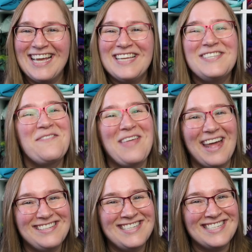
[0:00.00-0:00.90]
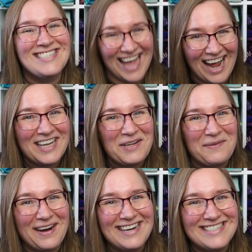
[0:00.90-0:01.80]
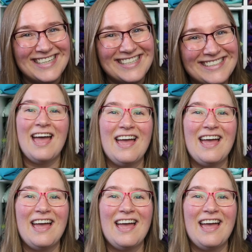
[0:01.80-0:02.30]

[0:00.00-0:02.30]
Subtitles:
So that is exactly what I did.